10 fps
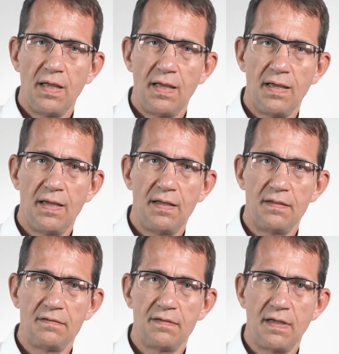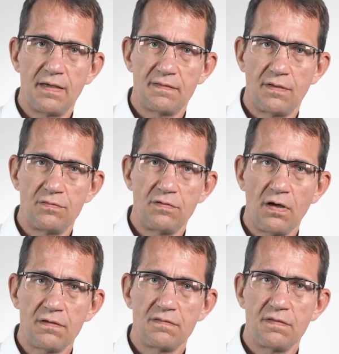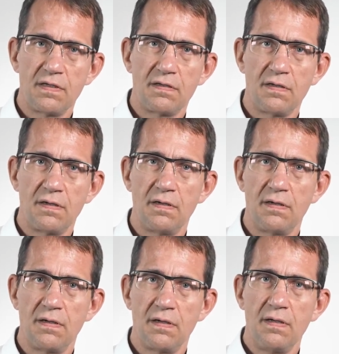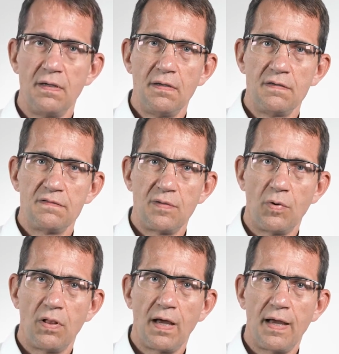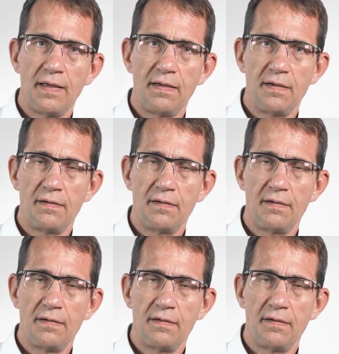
and excitotoxic stimuli